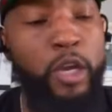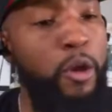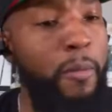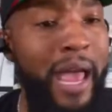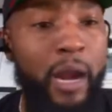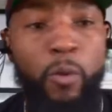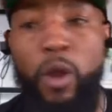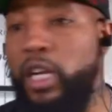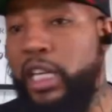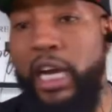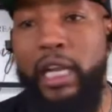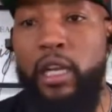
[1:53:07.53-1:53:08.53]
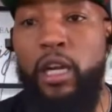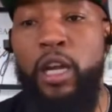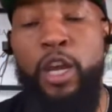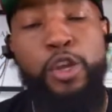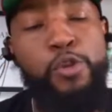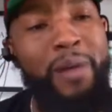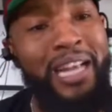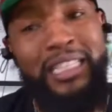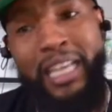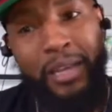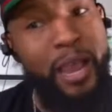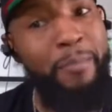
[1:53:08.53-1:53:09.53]
No matter what color, you might
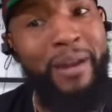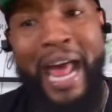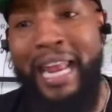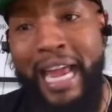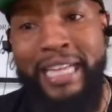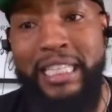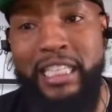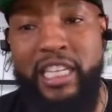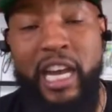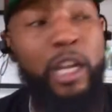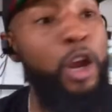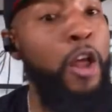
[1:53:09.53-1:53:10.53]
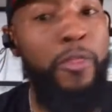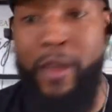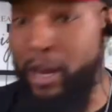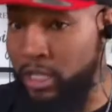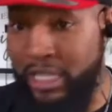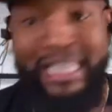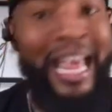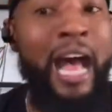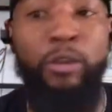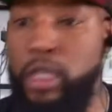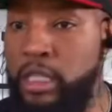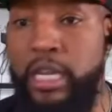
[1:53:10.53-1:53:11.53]
say, yeah, but I like this color. There's
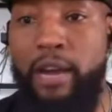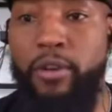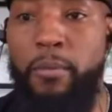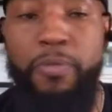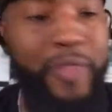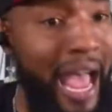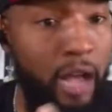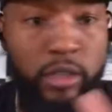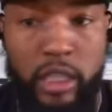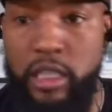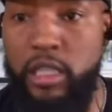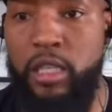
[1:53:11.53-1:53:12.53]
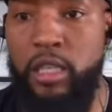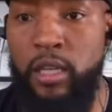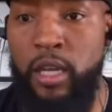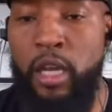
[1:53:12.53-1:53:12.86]
thousands of them, thousands.